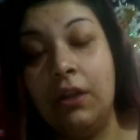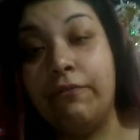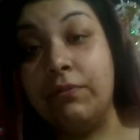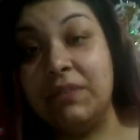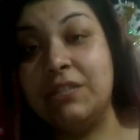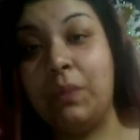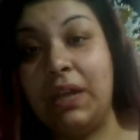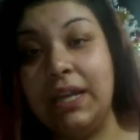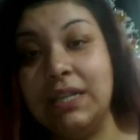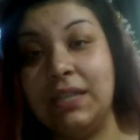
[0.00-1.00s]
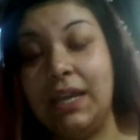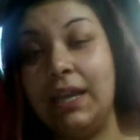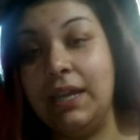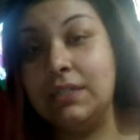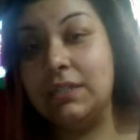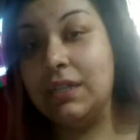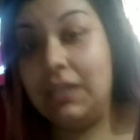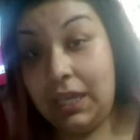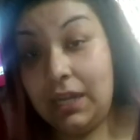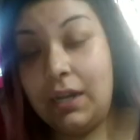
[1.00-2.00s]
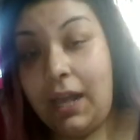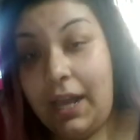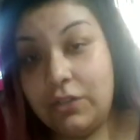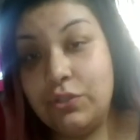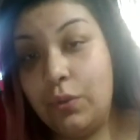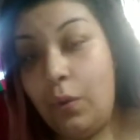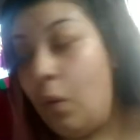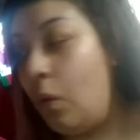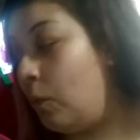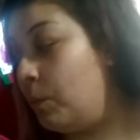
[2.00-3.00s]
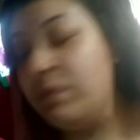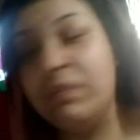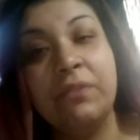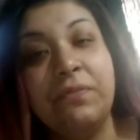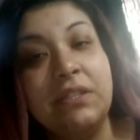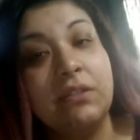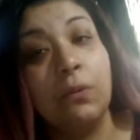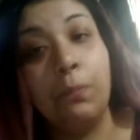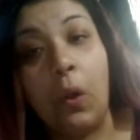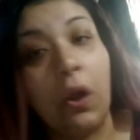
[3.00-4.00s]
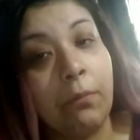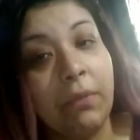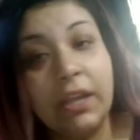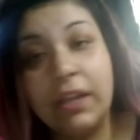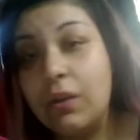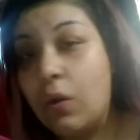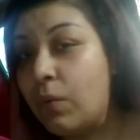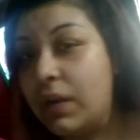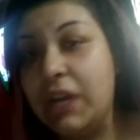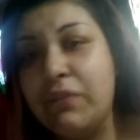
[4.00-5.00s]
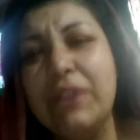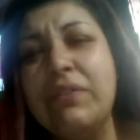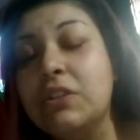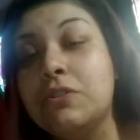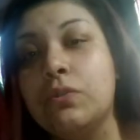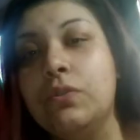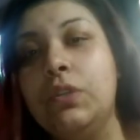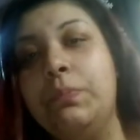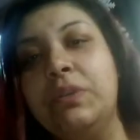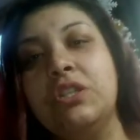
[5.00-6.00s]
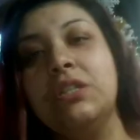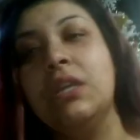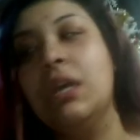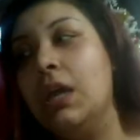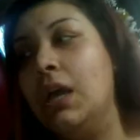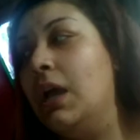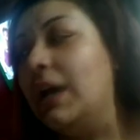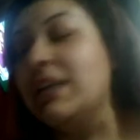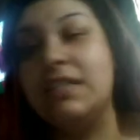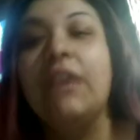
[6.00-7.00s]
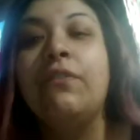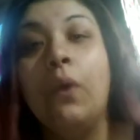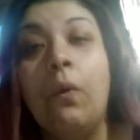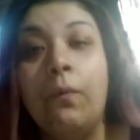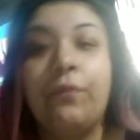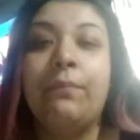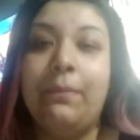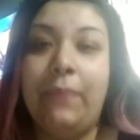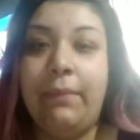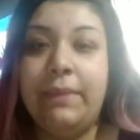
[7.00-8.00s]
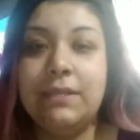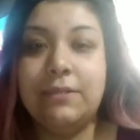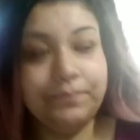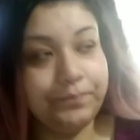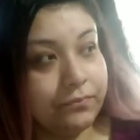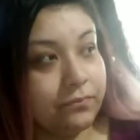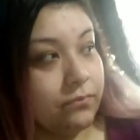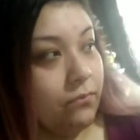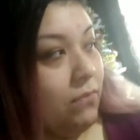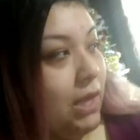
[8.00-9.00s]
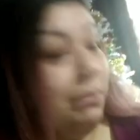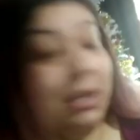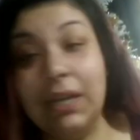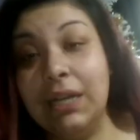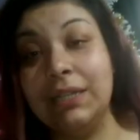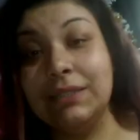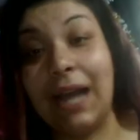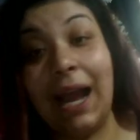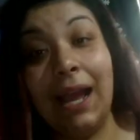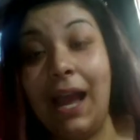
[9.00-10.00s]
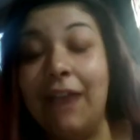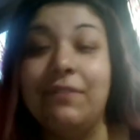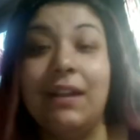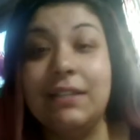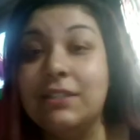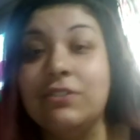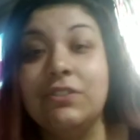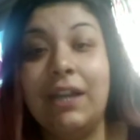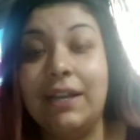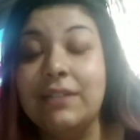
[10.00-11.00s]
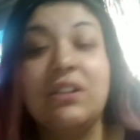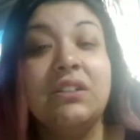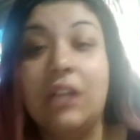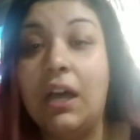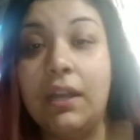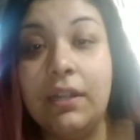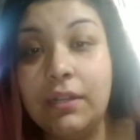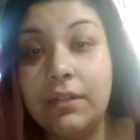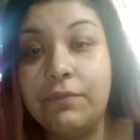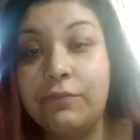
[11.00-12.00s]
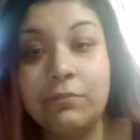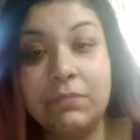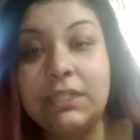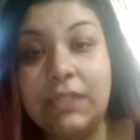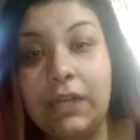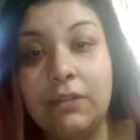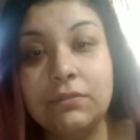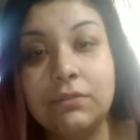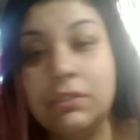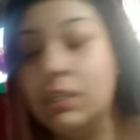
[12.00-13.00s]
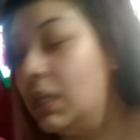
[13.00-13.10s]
from this place and get an actual home, even if it's an apartment or whatever, even a studio, but just a safe home for my babies, because I have not told you guys a lot from this house.